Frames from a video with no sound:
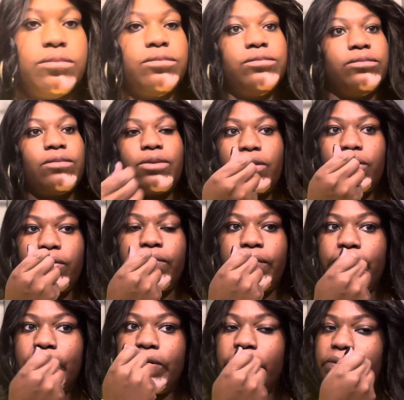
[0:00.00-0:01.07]
could be special
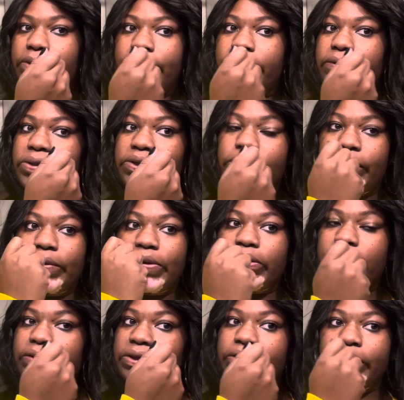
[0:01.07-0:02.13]
if I get rid of the
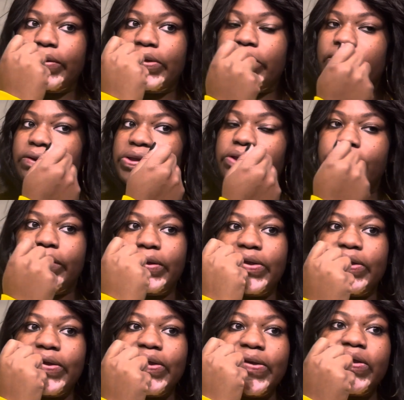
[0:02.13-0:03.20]
devils They think that I
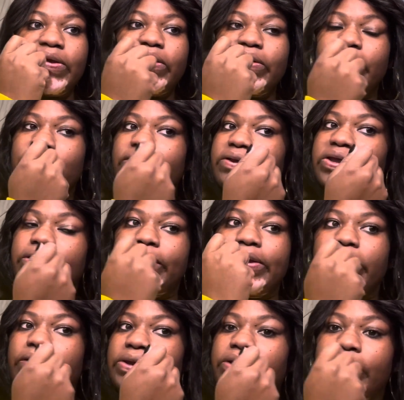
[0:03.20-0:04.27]
am a rebel, I think they
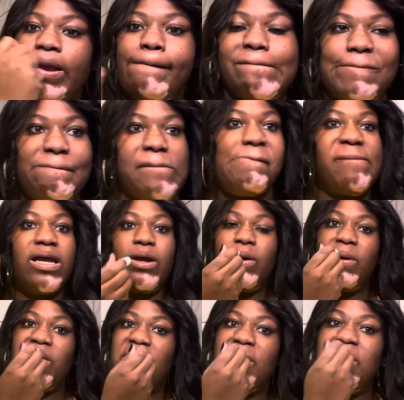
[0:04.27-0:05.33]
want me to settle There's
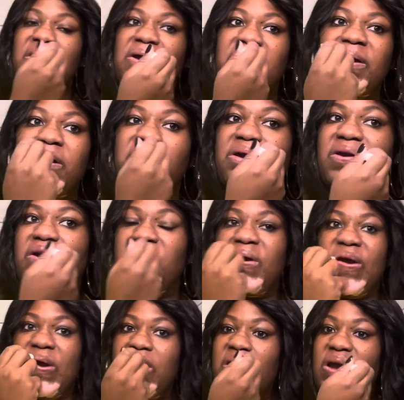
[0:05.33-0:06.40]
nobody on my
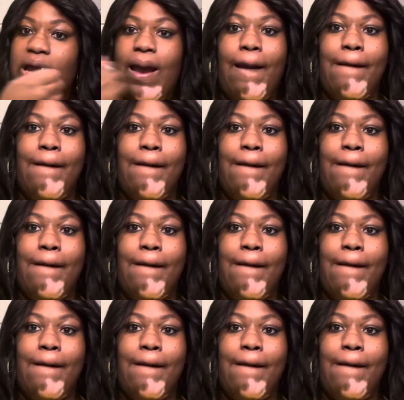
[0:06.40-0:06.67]
level they